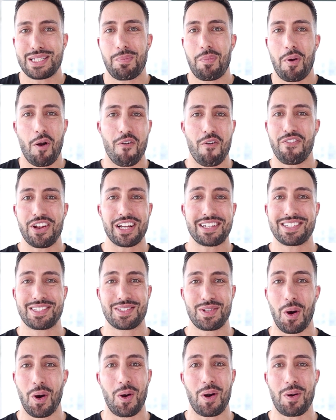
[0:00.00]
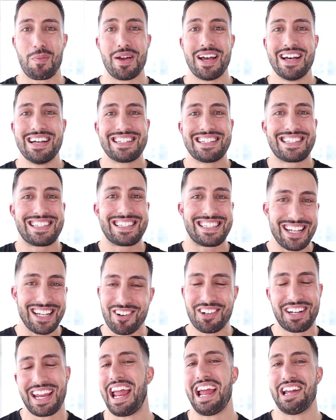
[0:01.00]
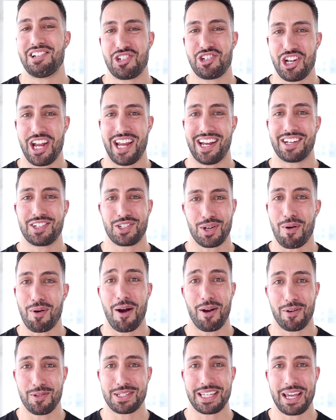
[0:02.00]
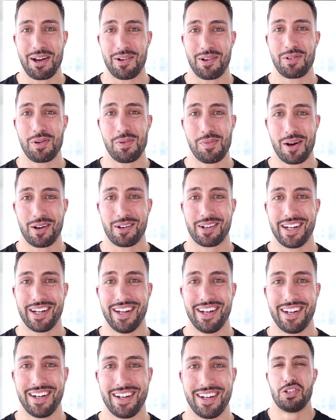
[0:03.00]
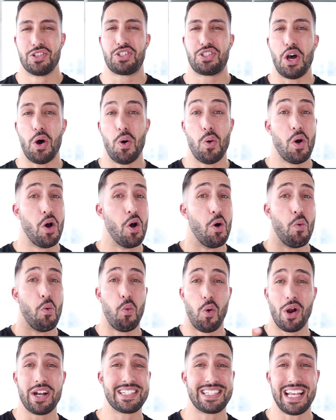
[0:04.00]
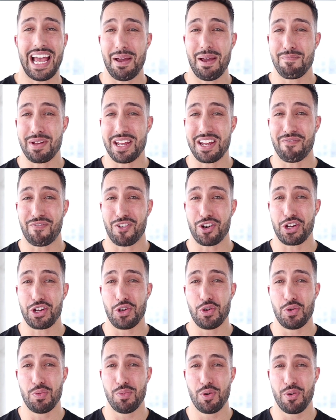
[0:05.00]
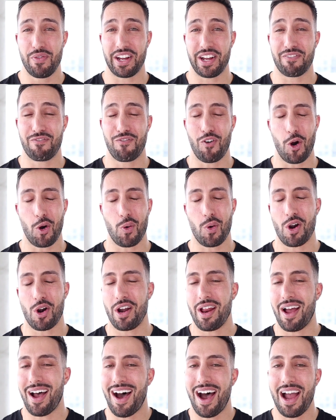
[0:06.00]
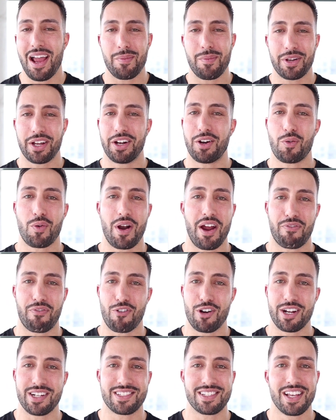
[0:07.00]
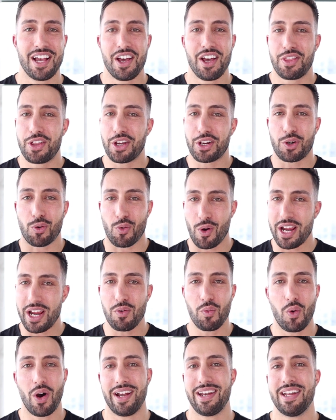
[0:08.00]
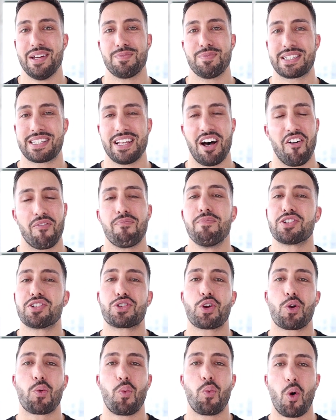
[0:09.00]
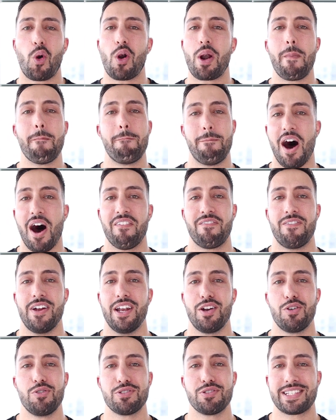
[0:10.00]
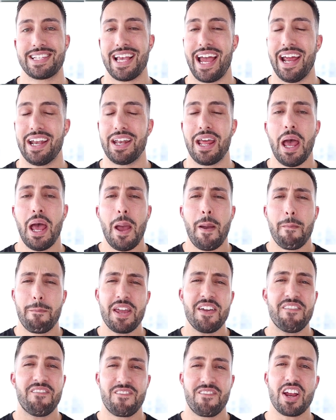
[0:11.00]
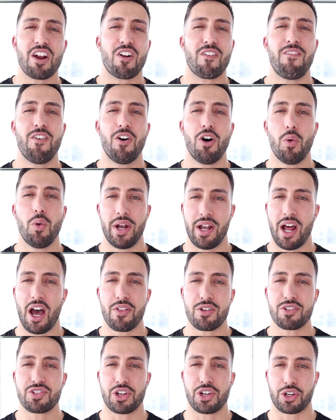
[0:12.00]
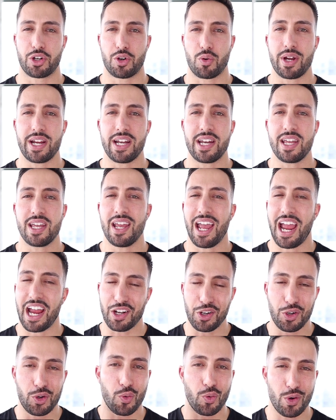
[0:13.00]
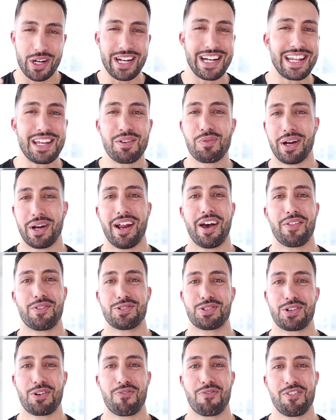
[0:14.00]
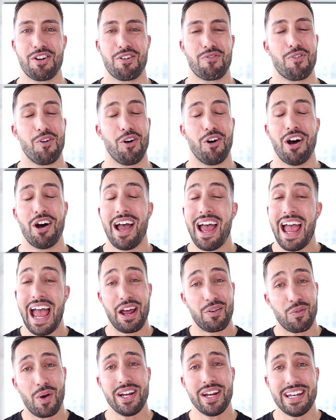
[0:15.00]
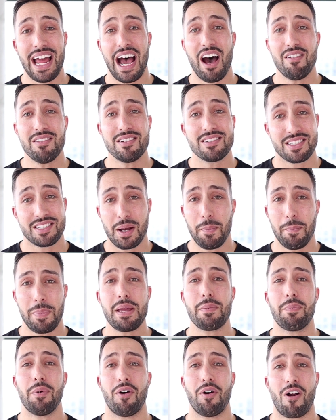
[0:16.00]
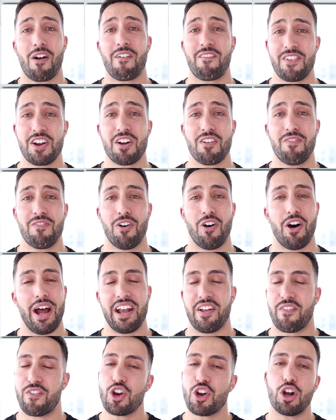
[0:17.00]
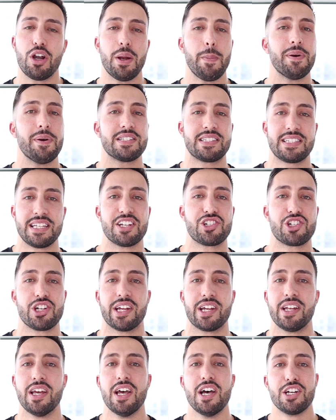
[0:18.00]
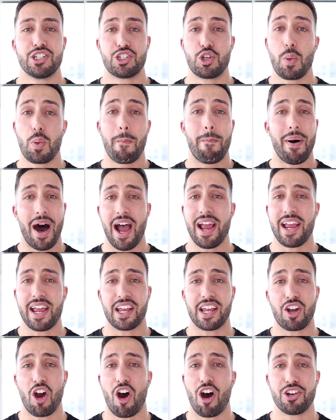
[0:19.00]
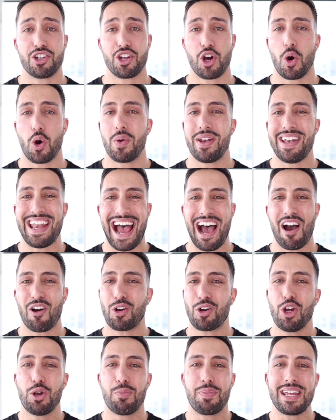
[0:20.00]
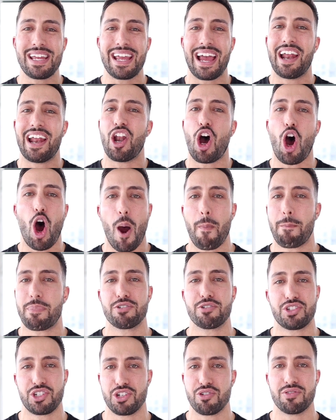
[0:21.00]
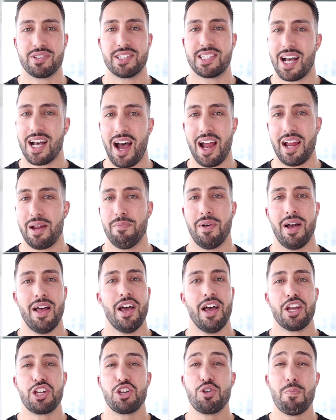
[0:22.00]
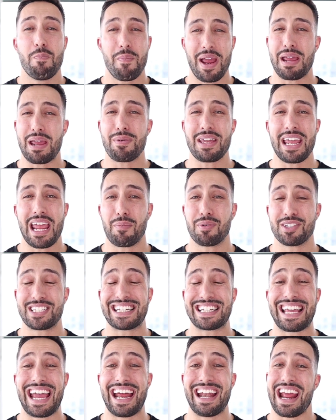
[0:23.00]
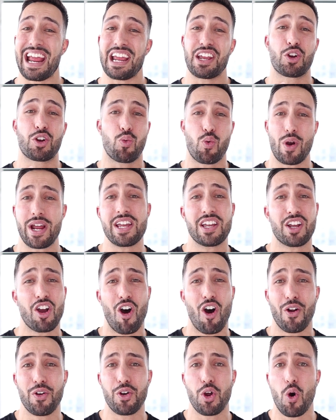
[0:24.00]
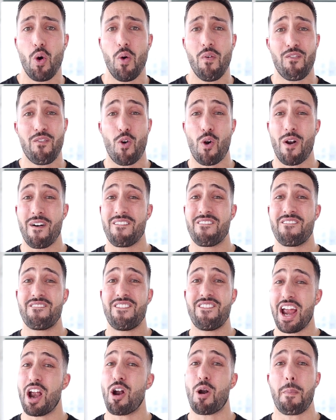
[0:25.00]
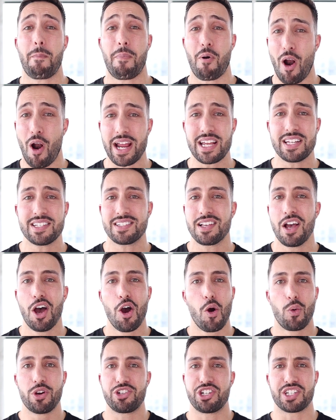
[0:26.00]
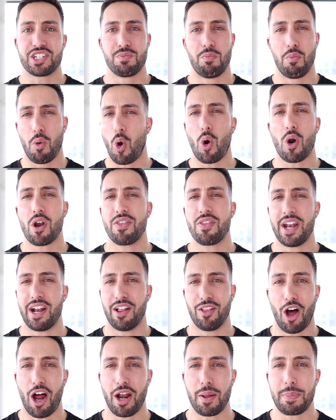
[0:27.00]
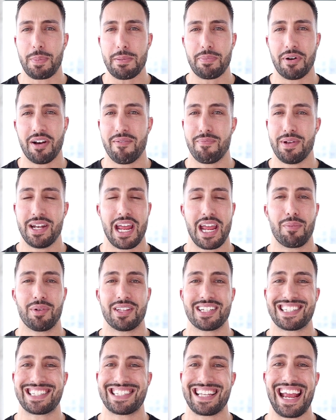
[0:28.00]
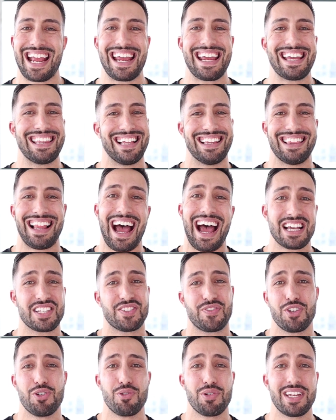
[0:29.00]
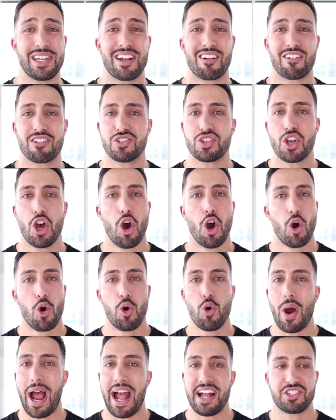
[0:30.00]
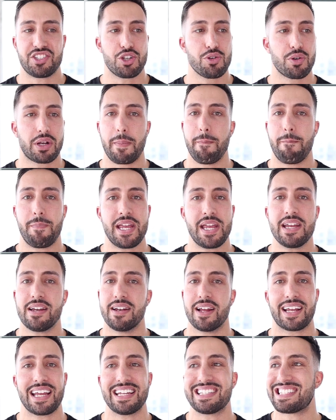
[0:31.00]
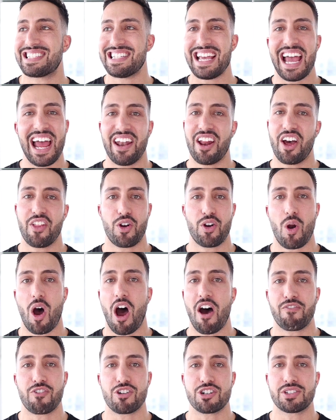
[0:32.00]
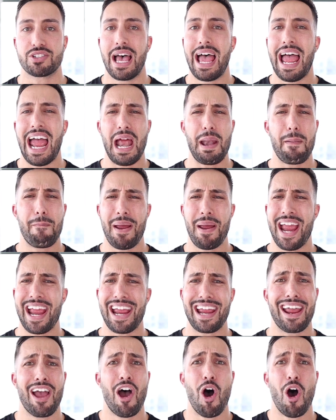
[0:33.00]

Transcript: perfect storm still can't shake Toronto's condo market. So what does that mean for you moving forward? I am gonna reference the great one himself, Mr. Warren Buffett, who said, "Be fearful when others are greedy, and greedy when others are fearful." And right now, some people are fearful. And if you're in a position to buy a condo, now could be an opportune time. You may be able to get a great condo for a fair price, which is more than a lot of people have been able to say in the last few years, who had to compete against 10 other offers and pay